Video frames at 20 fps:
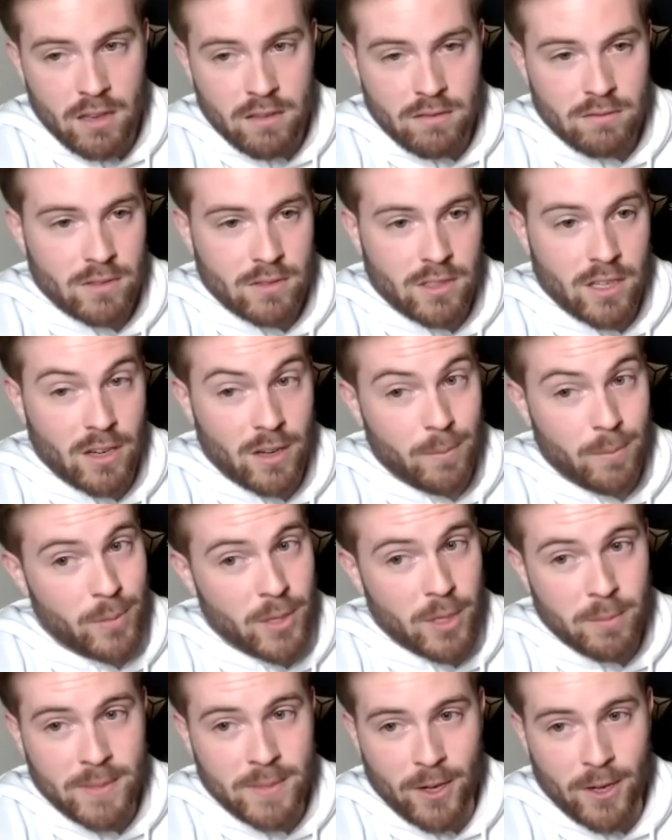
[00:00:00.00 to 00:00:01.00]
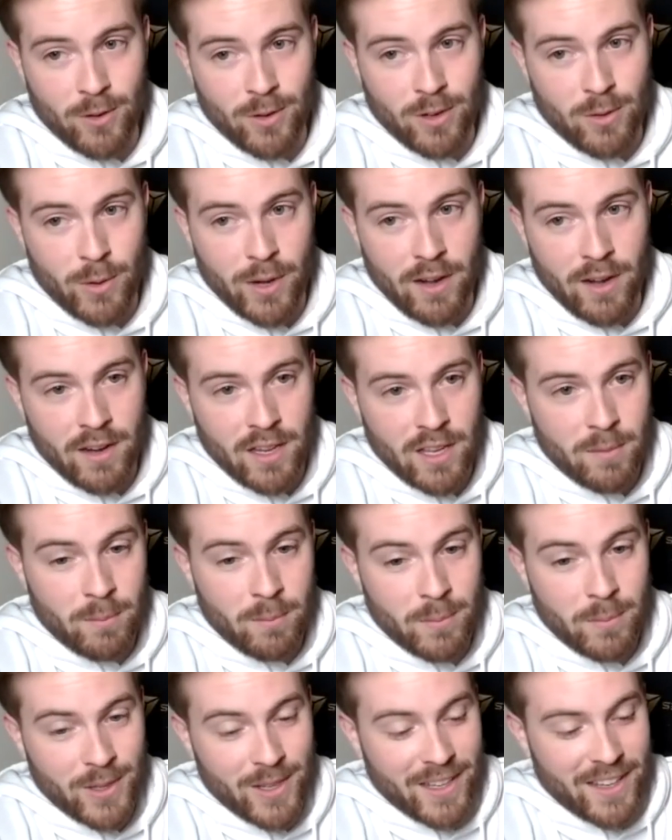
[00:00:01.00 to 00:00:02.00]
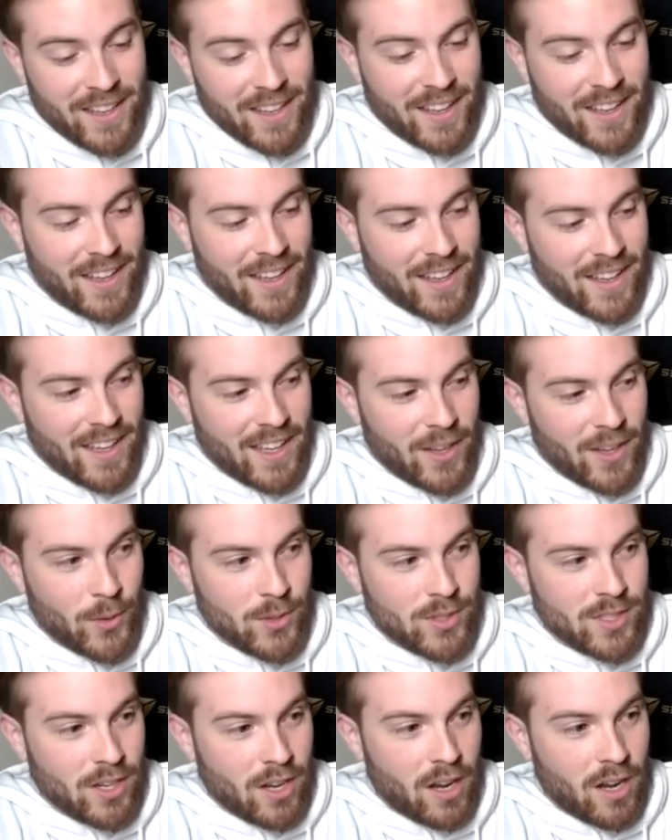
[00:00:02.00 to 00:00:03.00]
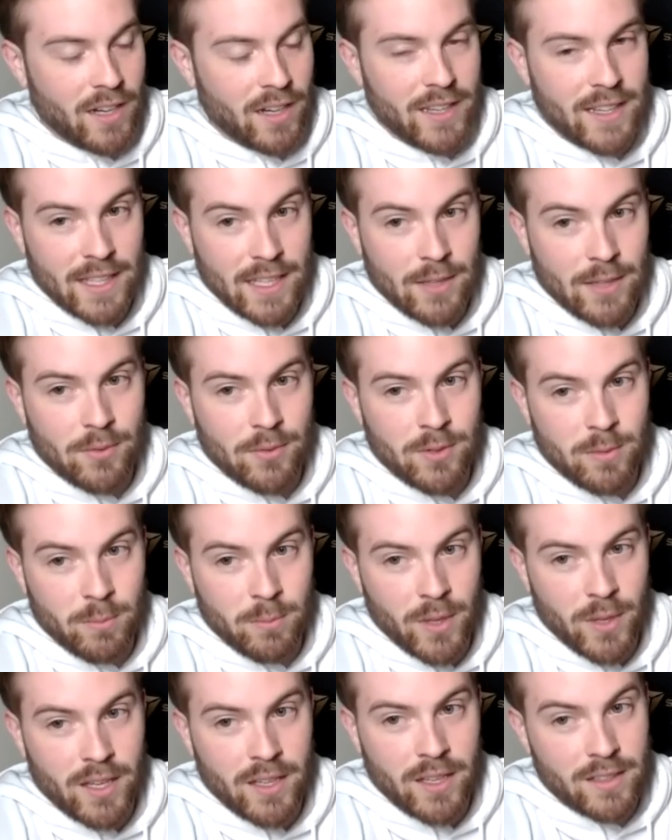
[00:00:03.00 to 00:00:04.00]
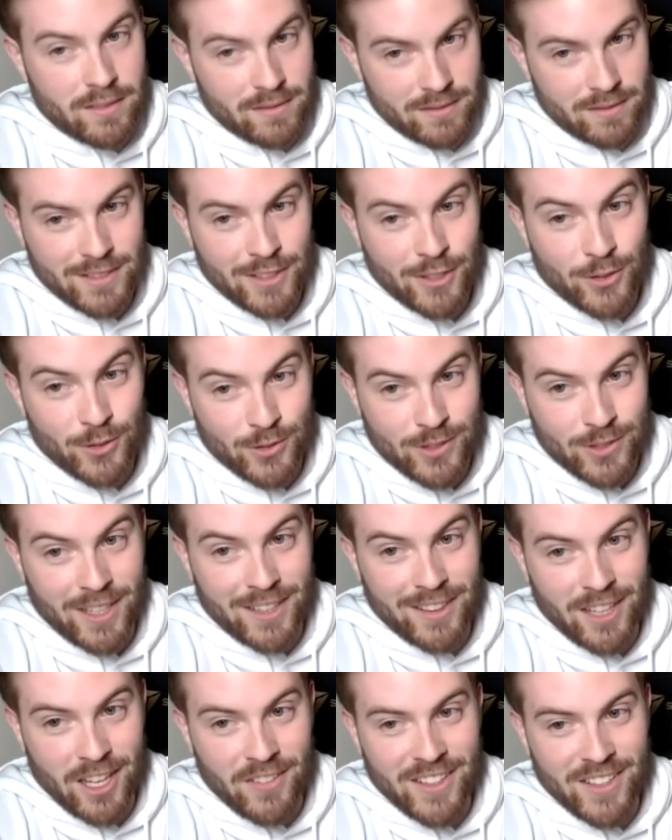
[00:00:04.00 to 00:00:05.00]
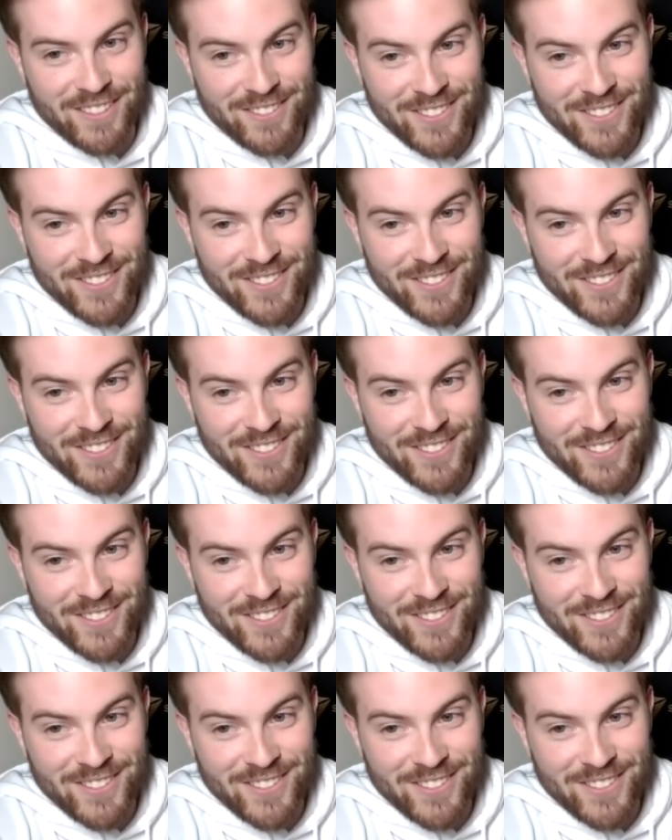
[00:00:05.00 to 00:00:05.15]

You know, I pimped out her aquarium, but it was an odd gift, but it was I love it.